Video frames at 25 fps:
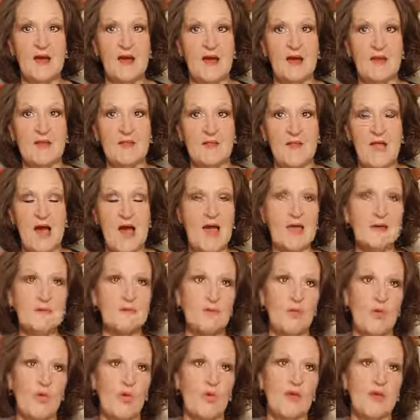a lot
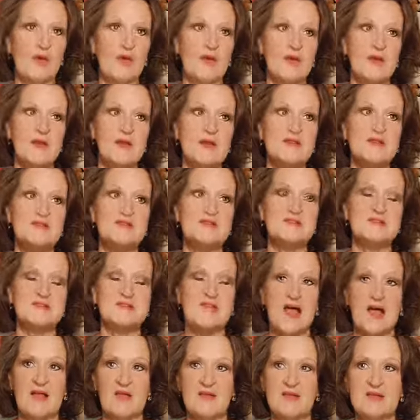more
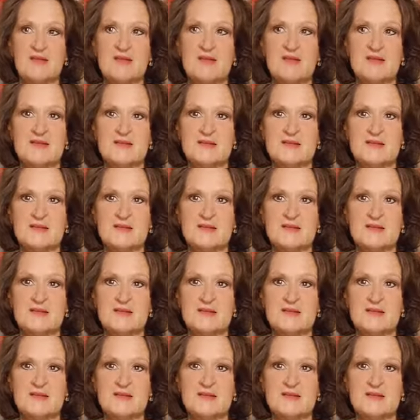solid,